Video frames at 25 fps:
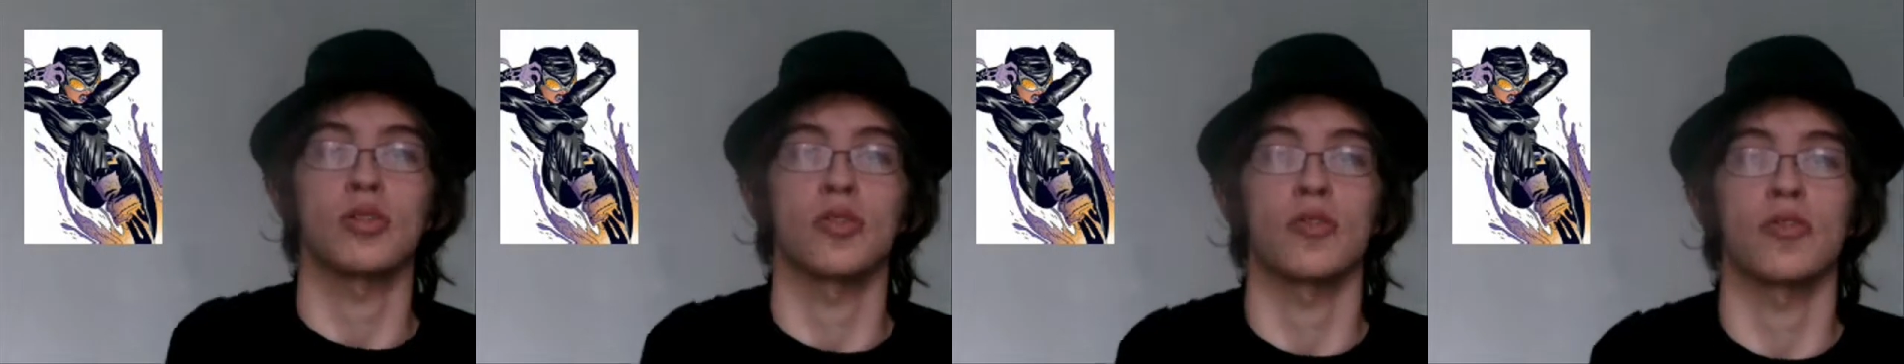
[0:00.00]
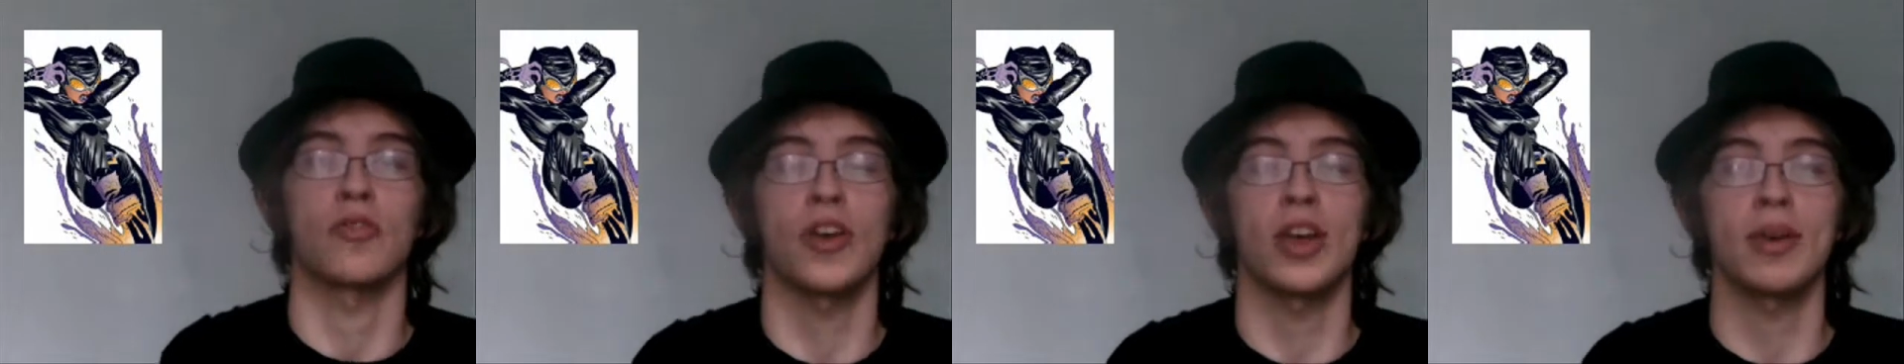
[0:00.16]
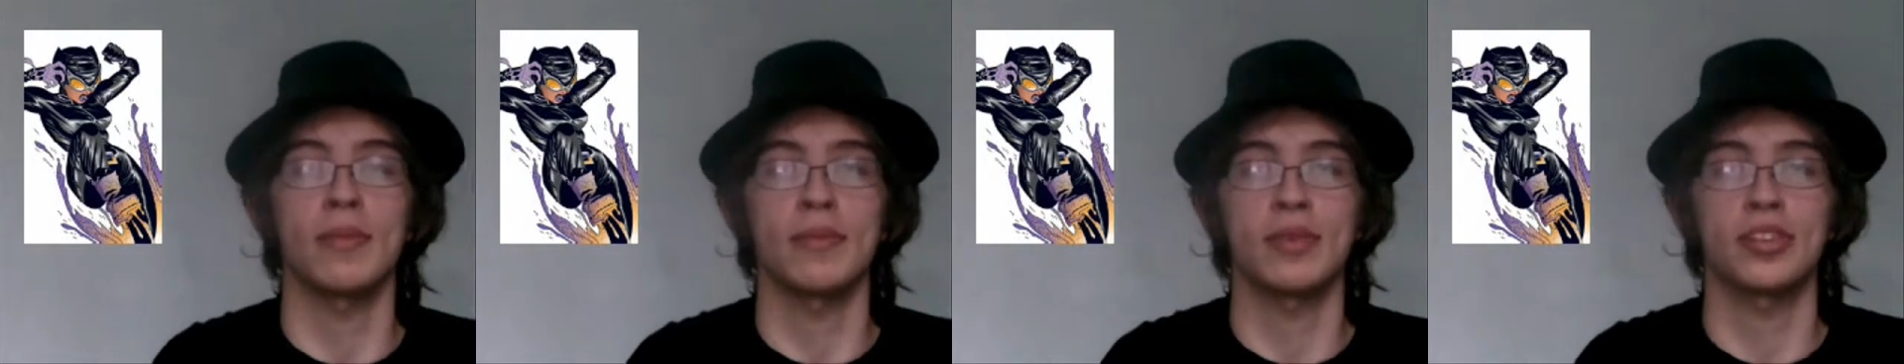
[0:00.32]
most
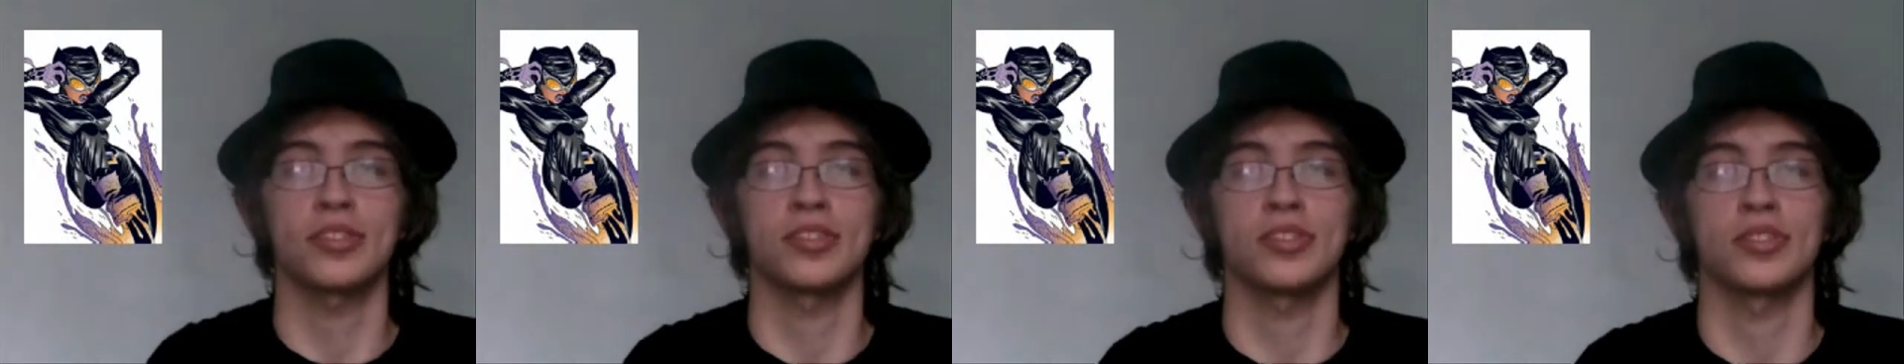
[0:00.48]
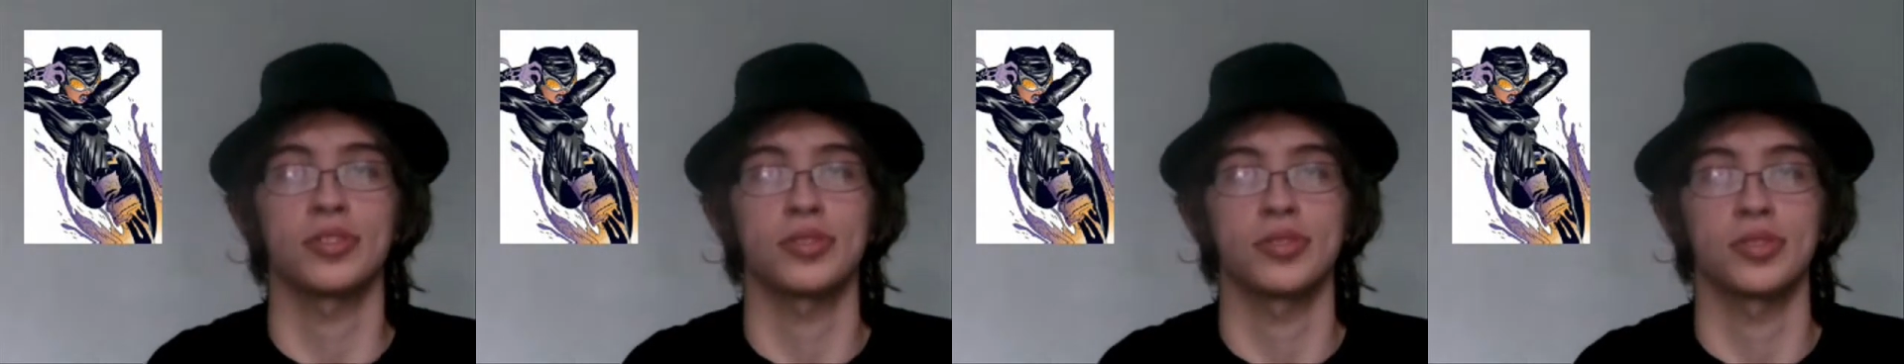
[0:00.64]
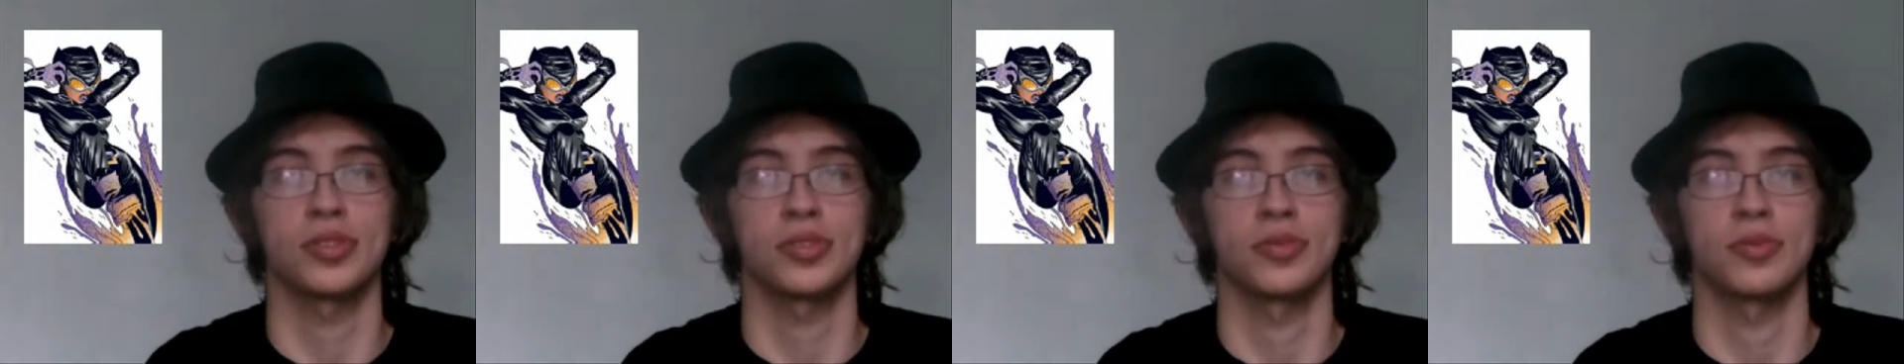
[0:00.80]

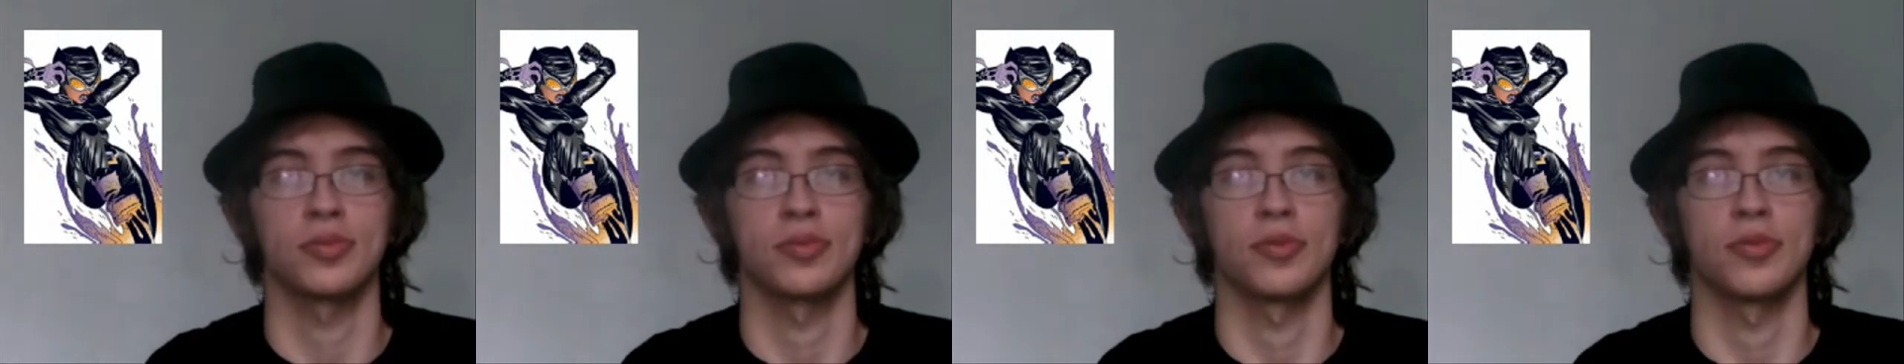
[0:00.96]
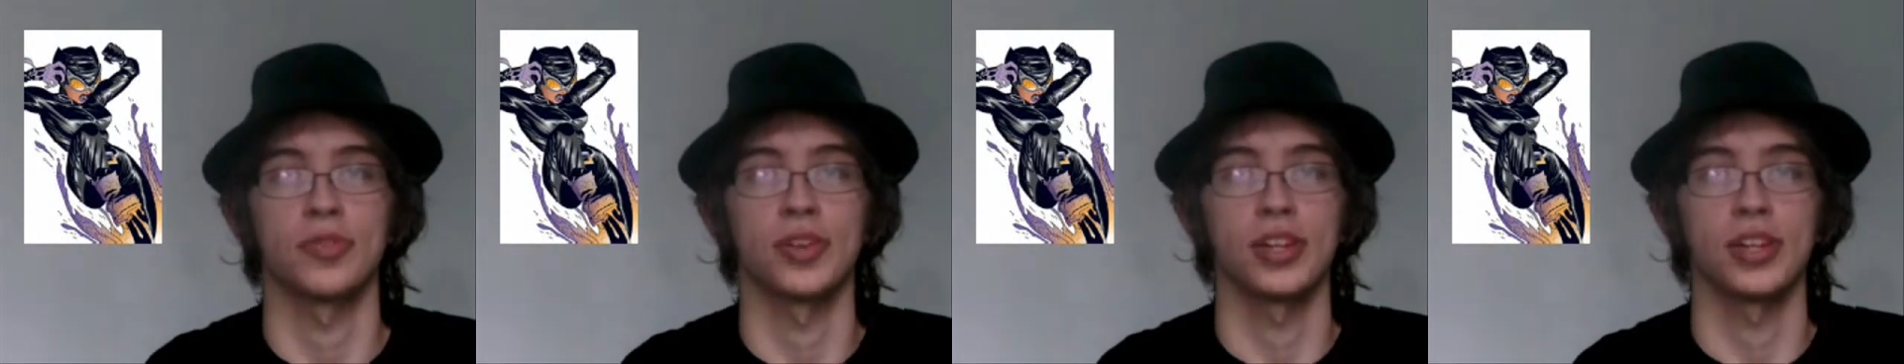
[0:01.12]
famous